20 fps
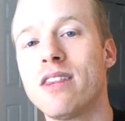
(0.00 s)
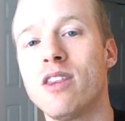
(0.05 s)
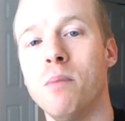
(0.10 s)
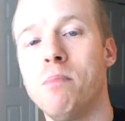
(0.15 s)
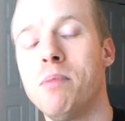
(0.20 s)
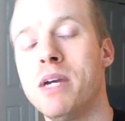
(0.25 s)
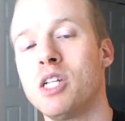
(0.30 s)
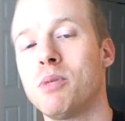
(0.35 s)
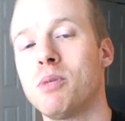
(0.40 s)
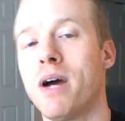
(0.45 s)
The
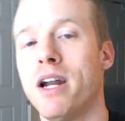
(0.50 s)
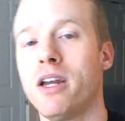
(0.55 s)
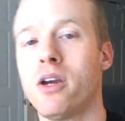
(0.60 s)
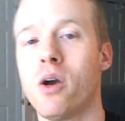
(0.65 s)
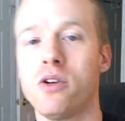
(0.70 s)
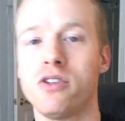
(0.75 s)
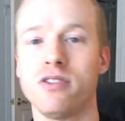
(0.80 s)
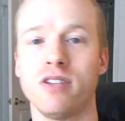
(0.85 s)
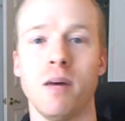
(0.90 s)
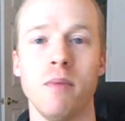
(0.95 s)
Beachbody
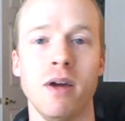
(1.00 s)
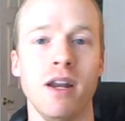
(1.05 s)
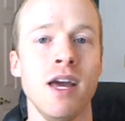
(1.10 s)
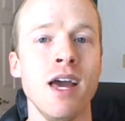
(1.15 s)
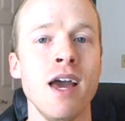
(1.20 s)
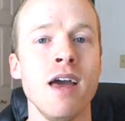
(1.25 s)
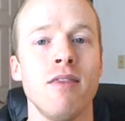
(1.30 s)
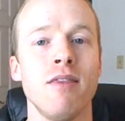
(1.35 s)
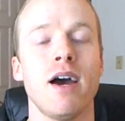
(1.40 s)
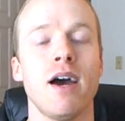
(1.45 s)
Coach
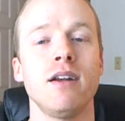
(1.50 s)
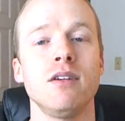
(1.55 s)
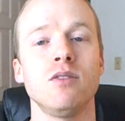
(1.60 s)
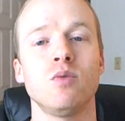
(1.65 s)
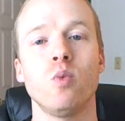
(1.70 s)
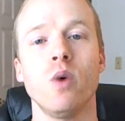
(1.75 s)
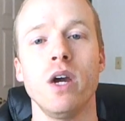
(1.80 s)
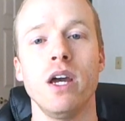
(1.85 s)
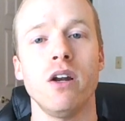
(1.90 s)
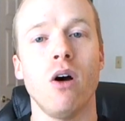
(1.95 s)
Summit, that is
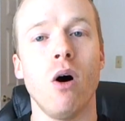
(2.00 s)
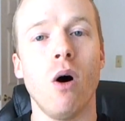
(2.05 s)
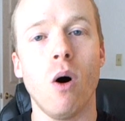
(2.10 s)
when